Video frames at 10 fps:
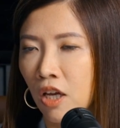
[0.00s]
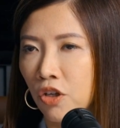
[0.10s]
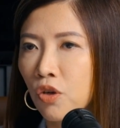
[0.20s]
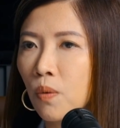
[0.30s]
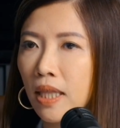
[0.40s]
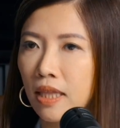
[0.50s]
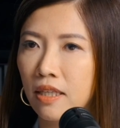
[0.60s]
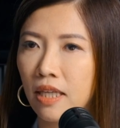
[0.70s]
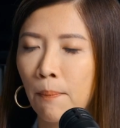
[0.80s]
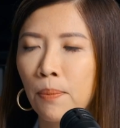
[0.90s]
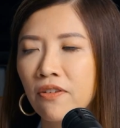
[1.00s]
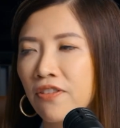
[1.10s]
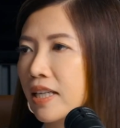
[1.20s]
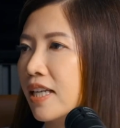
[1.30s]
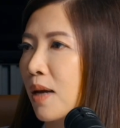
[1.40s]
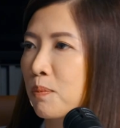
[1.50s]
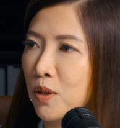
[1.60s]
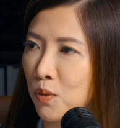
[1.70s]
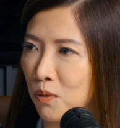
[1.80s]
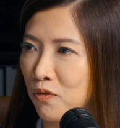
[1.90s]
you know what, Lyn, I'm perfectly happy
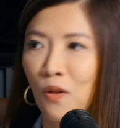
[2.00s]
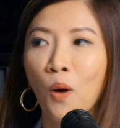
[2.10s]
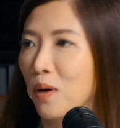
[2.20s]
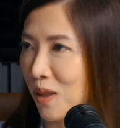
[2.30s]
to flow